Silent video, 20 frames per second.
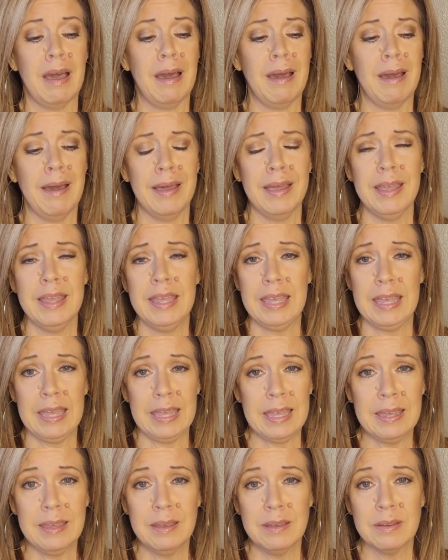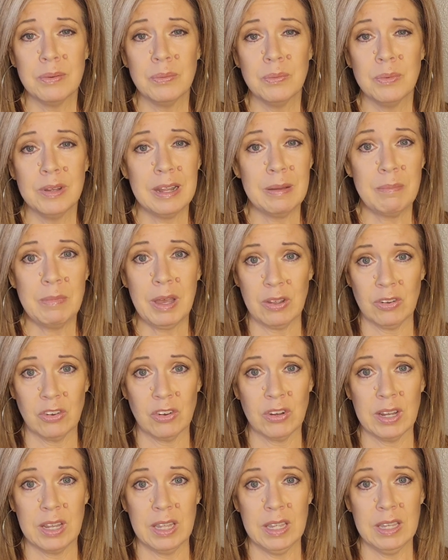I eat when I'm
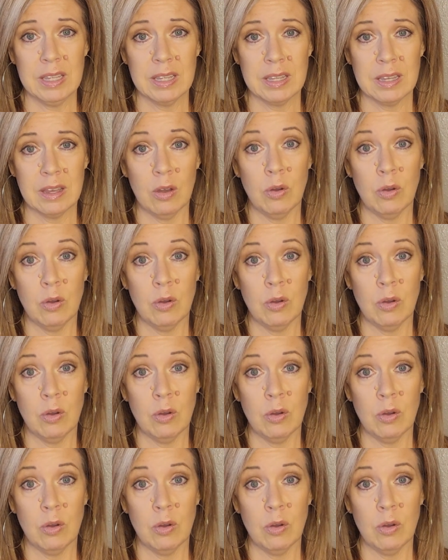hungry.